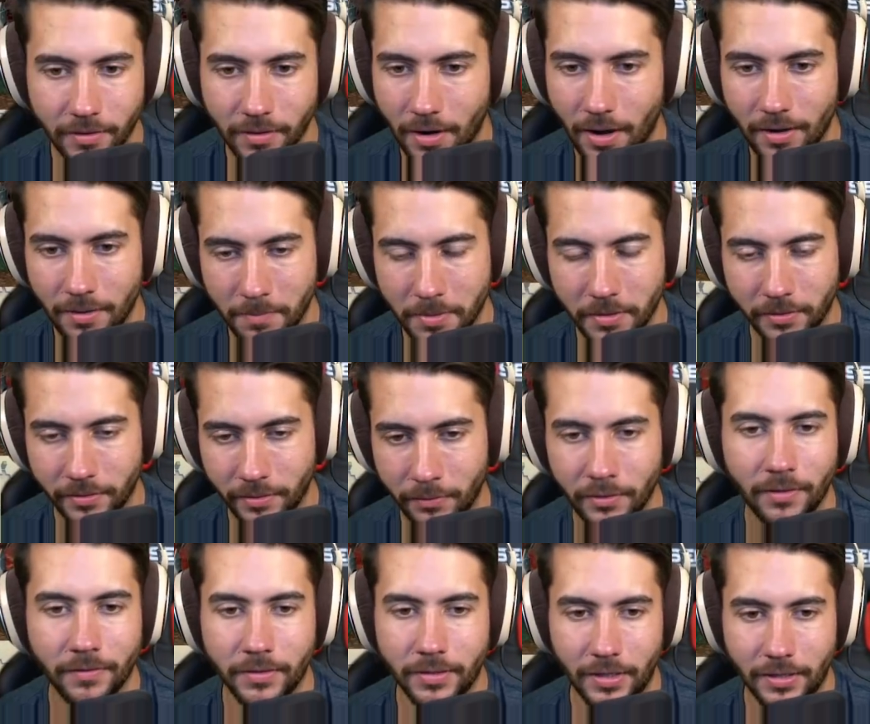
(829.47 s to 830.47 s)
than any build that
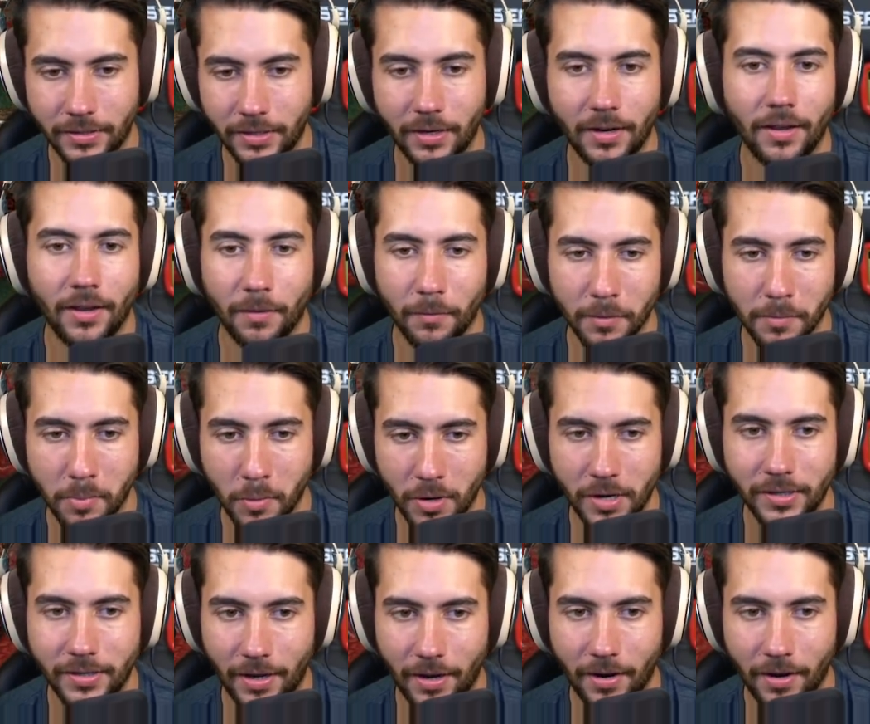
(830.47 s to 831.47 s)
we have seen today. I want to
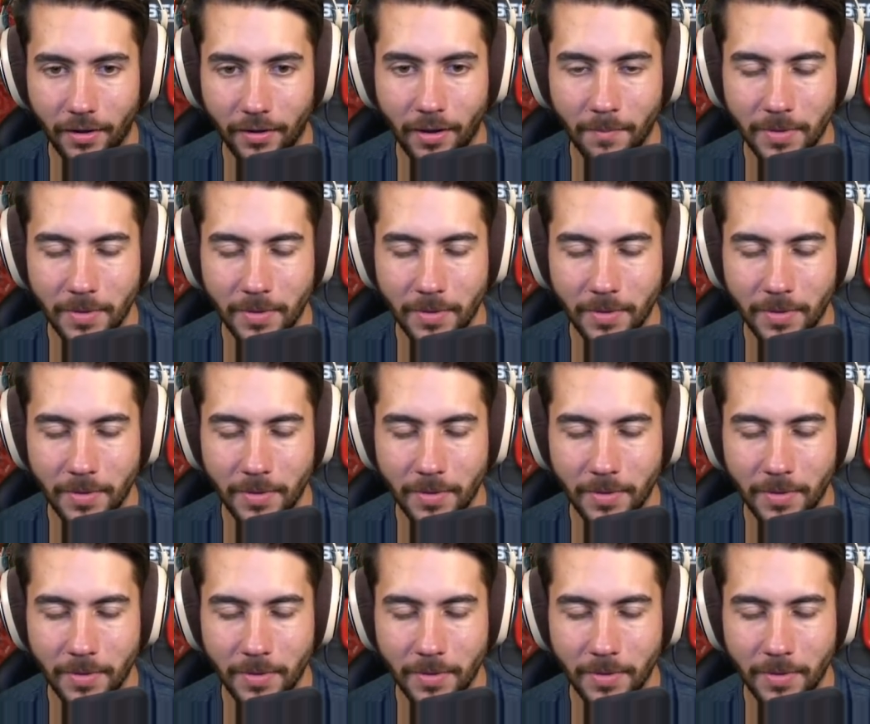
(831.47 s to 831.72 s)
point that out. I